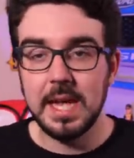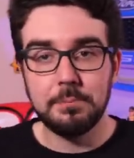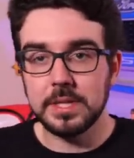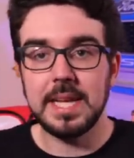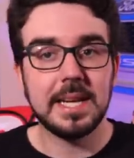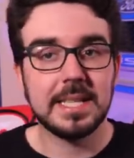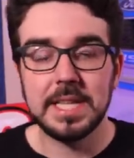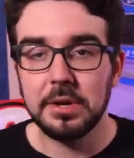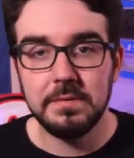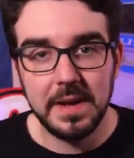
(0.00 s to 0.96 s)
It protects
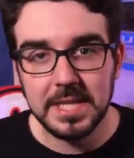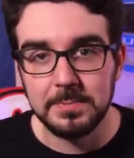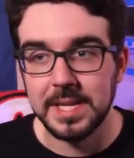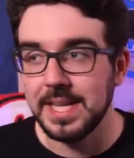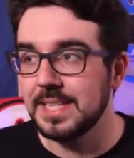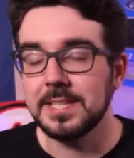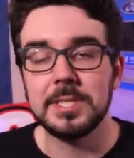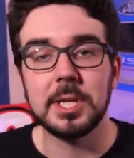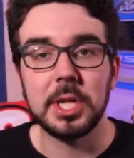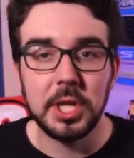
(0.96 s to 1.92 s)
their investment. It's a
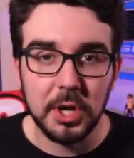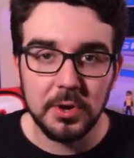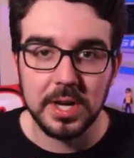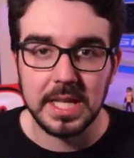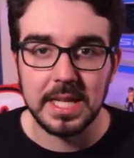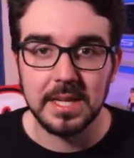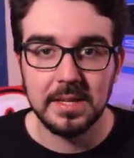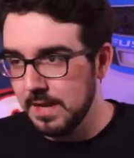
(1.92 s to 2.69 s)
security.